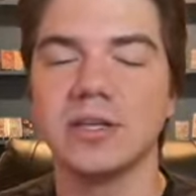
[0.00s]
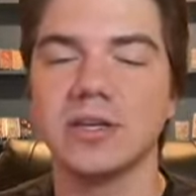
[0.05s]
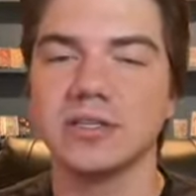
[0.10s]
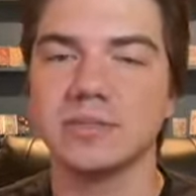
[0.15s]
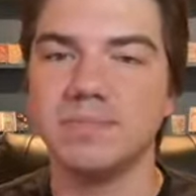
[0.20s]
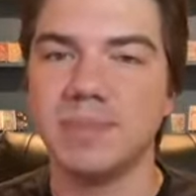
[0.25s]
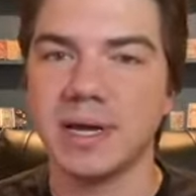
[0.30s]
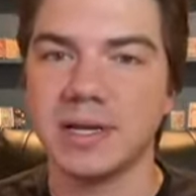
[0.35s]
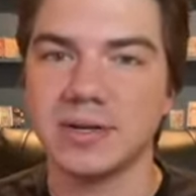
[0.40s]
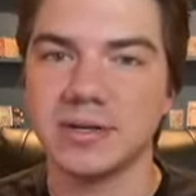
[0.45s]
There's
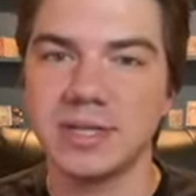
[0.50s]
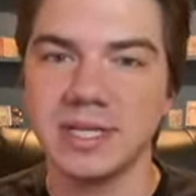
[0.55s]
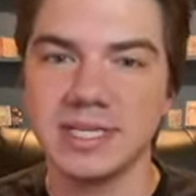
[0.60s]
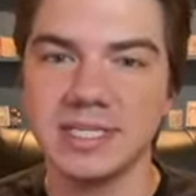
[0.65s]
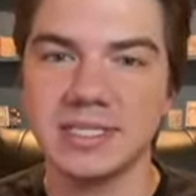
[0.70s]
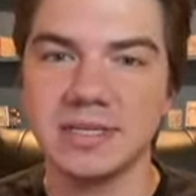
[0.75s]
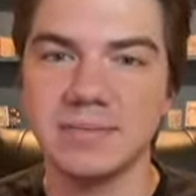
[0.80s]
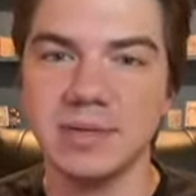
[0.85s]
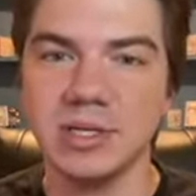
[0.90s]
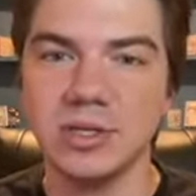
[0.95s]
better
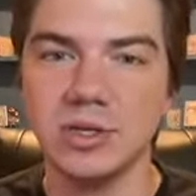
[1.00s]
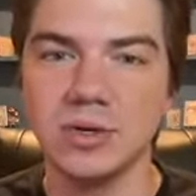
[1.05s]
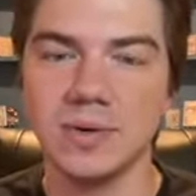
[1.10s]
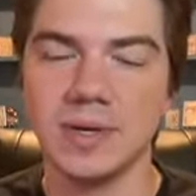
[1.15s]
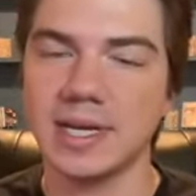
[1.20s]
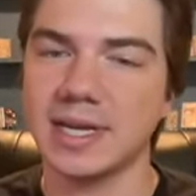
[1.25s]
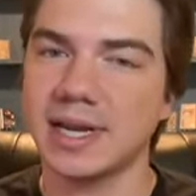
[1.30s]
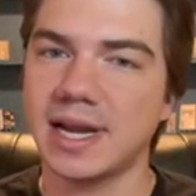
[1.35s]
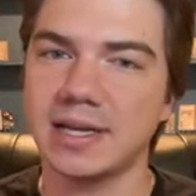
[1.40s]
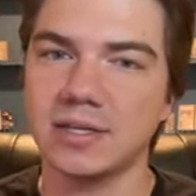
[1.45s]
things to be
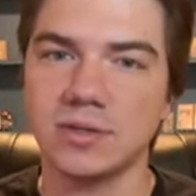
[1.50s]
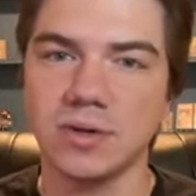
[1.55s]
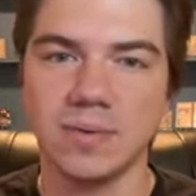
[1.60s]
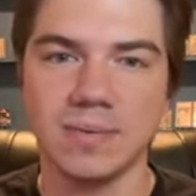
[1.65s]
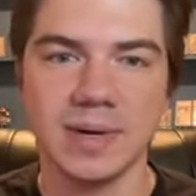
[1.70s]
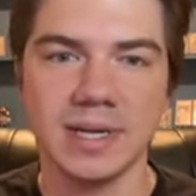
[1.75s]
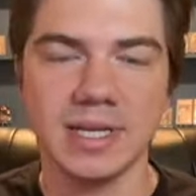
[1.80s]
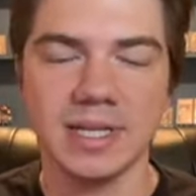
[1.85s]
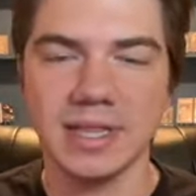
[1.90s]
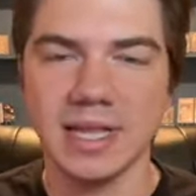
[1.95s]
doing. I
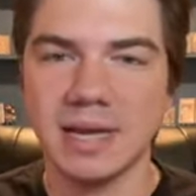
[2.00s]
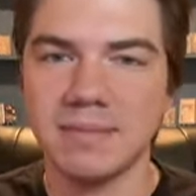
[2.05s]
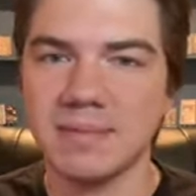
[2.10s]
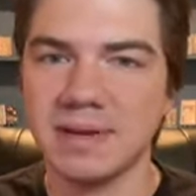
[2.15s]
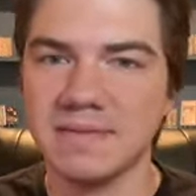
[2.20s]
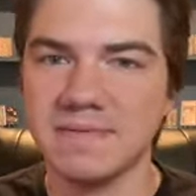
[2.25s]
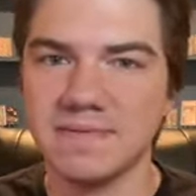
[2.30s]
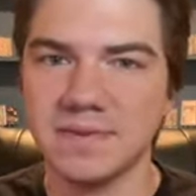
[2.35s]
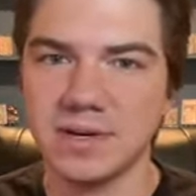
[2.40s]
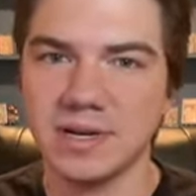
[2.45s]
don't want to let
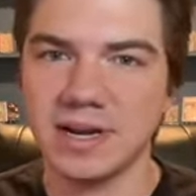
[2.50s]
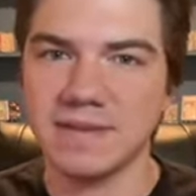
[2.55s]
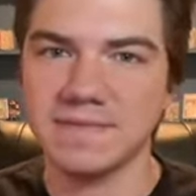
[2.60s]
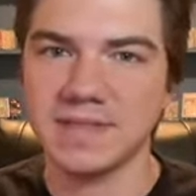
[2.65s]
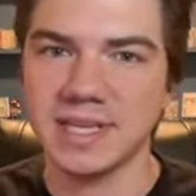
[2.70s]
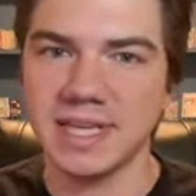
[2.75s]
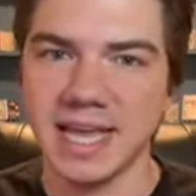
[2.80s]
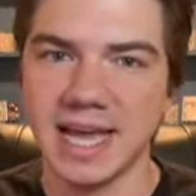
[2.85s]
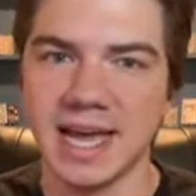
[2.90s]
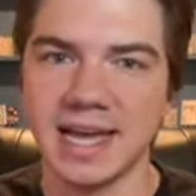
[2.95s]
my foot off
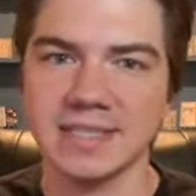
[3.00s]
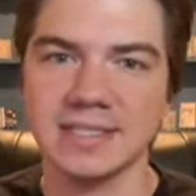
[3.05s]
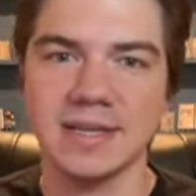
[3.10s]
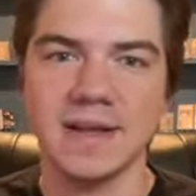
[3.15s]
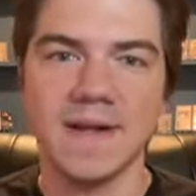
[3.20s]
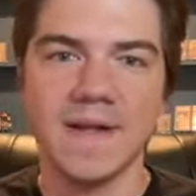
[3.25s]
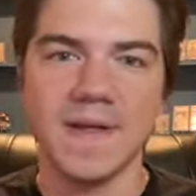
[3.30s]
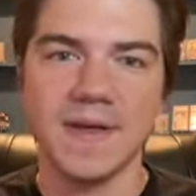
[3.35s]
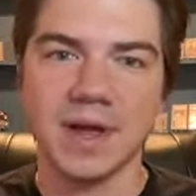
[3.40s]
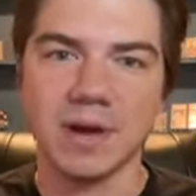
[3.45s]
the
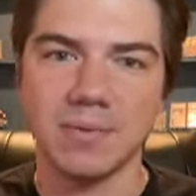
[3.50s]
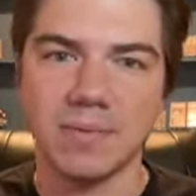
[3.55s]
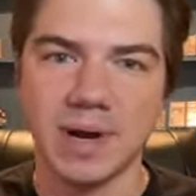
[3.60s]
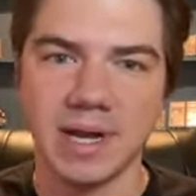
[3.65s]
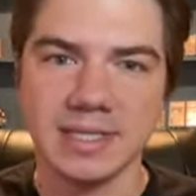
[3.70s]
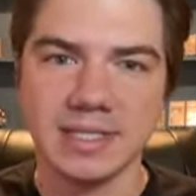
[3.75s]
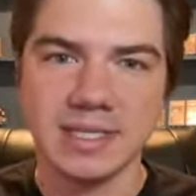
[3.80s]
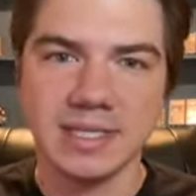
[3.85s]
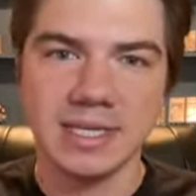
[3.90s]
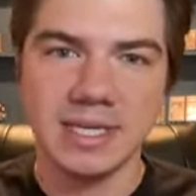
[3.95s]
gas. I
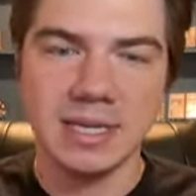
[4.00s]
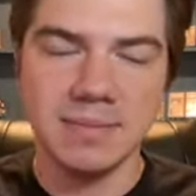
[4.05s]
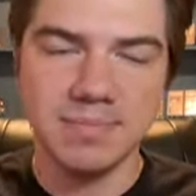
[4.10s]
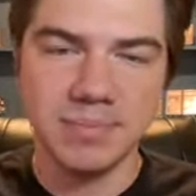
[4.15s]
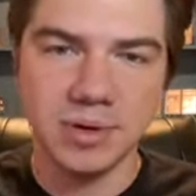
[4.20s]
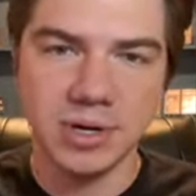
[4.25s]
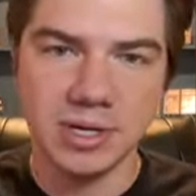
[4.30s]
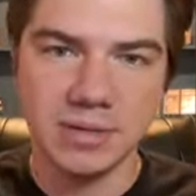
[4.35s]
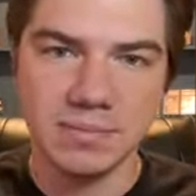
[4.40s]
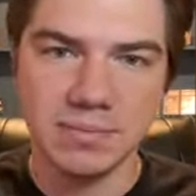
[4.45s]
want to keep
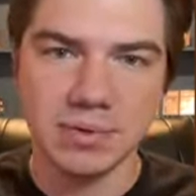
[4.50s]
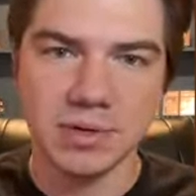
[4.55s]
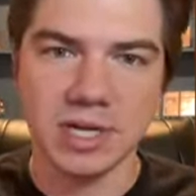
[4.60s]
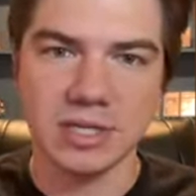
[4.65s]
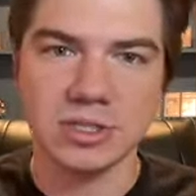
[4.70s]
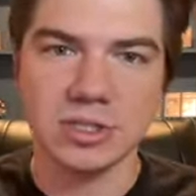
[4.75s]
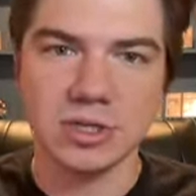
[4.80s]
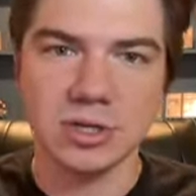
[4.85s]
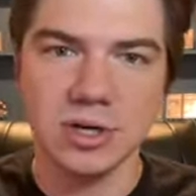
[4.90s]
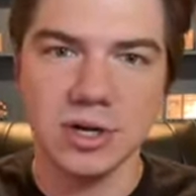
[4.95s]
putting
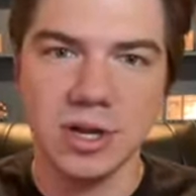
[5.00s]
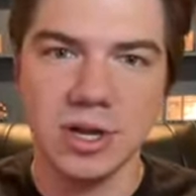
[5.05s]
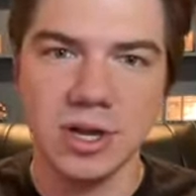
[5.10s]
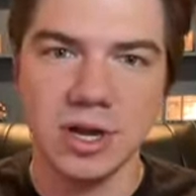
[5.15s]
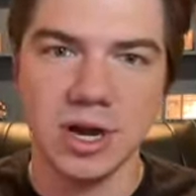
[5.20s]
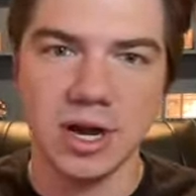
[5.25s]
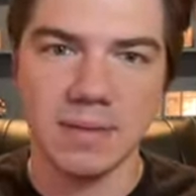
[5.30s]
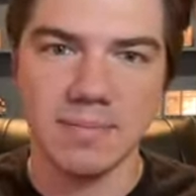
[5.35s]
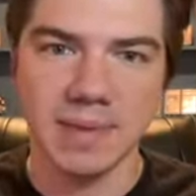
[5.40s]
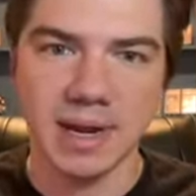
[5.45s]
pressure
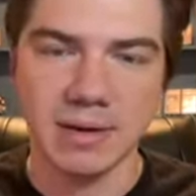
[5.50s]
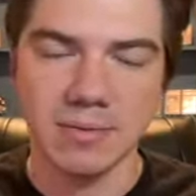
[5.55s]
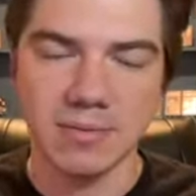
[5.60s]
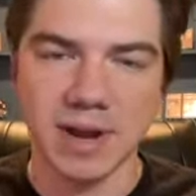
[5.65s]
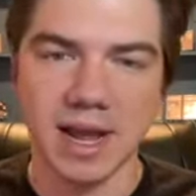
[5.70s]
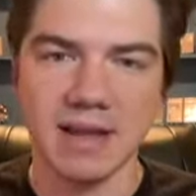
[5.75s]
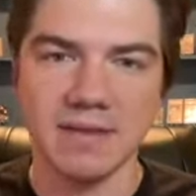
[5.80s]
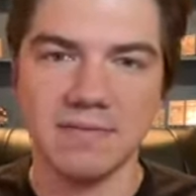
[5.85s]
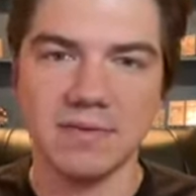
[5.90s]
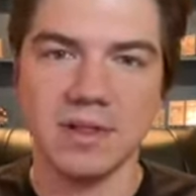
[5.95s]
on my
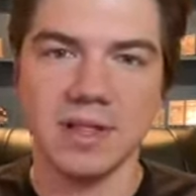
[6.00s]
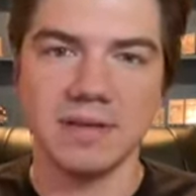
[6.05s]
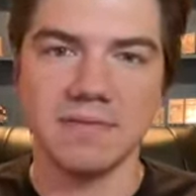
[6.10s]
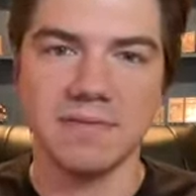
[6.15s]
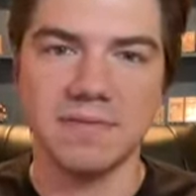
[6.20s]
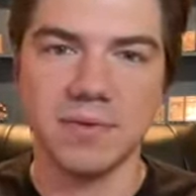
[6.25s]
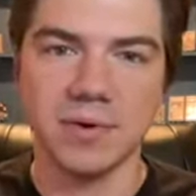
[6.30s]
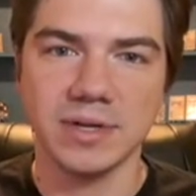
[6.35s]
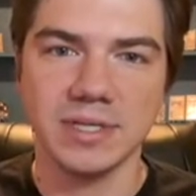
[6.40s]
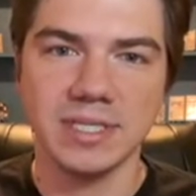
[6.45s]
rival
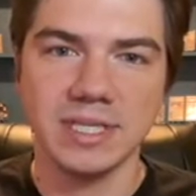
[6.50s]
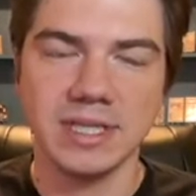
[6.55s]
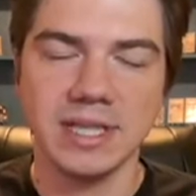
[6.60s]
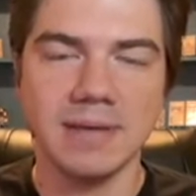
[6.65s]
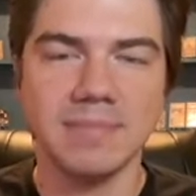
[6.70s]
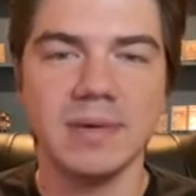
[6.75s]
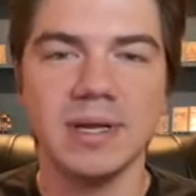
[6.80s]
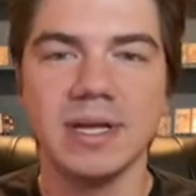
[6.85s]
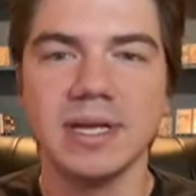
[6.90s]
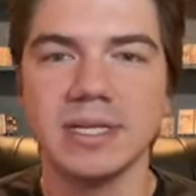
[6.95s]
and forcing
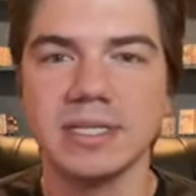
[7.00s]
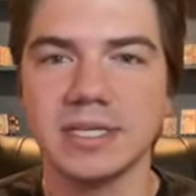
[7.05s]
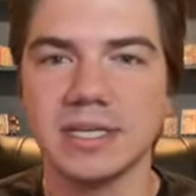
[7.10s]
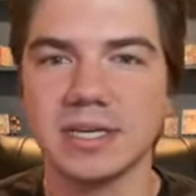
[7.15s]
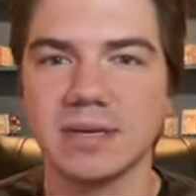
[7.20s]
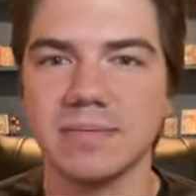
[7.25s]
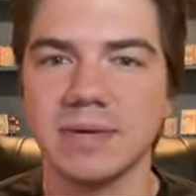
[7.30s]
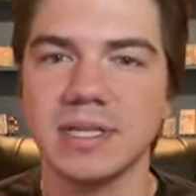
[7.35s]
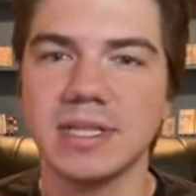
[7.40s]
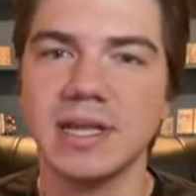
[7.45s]
them to
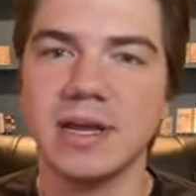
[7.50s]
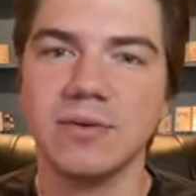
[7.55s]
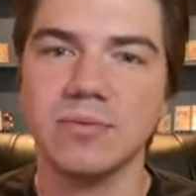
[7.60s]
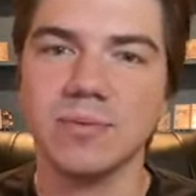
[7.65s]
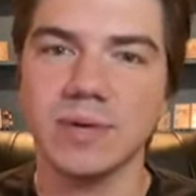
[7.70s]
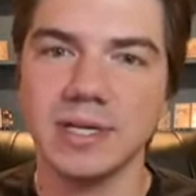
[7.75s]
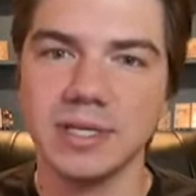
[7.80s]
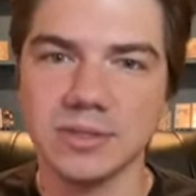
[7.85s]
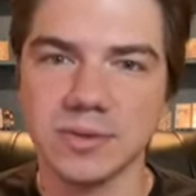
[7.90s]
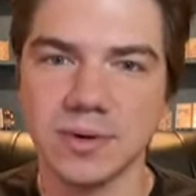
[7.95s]
commit down
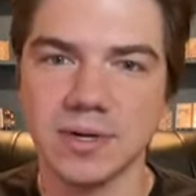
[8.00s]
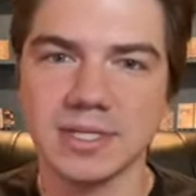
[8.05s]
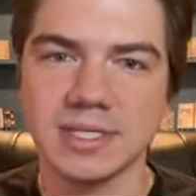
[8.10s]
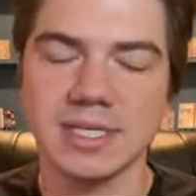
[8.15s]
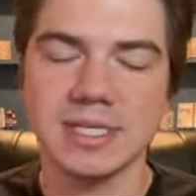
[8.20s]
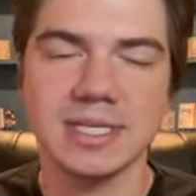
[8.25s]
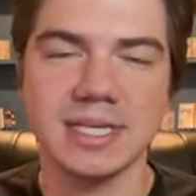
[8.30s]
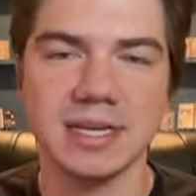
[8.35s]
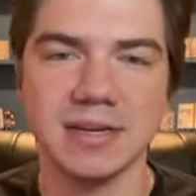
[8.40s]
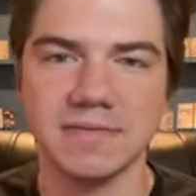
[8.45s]

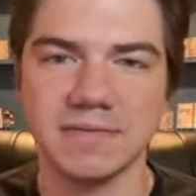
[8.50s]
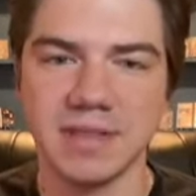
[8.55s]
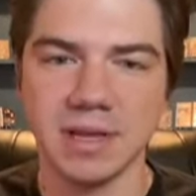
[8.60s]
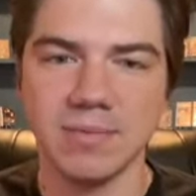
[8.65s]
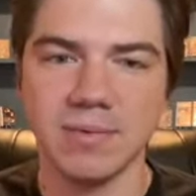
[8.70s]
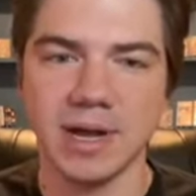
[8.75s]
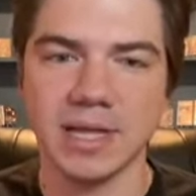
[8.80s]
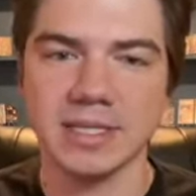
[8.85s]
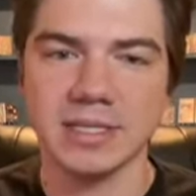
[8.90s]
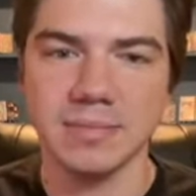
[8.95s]
resources if they
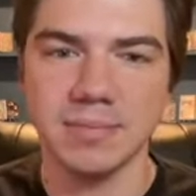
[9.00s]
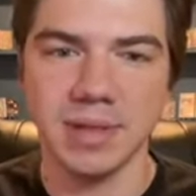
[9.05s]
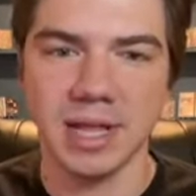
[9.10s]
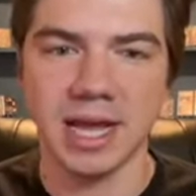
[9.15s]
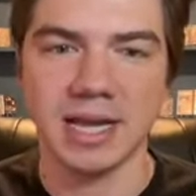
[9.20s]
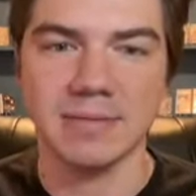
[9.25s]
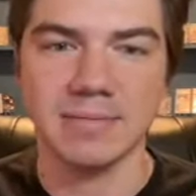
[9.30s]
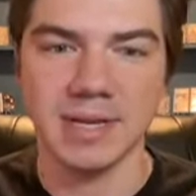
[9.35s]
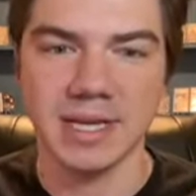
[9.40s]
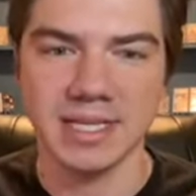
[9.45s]
want to
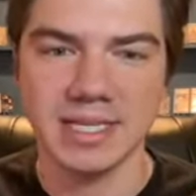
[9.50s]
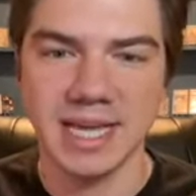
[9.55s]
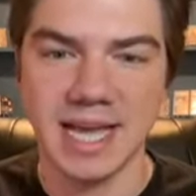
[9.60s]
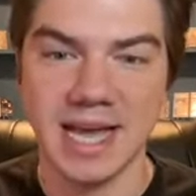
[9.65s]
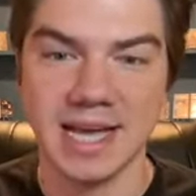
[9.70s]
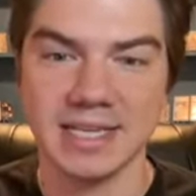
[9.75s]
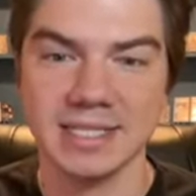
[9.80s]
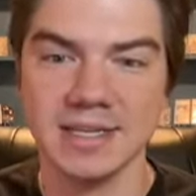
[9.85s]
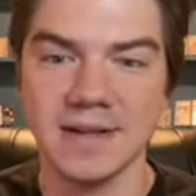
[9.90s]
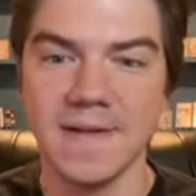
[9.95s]
block my
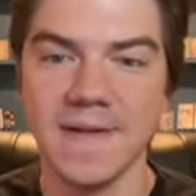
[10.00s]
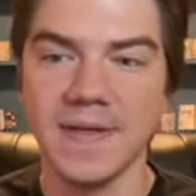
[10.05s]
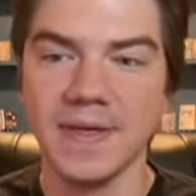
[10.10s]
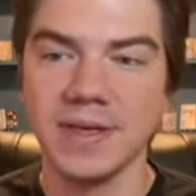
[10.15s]
attacks.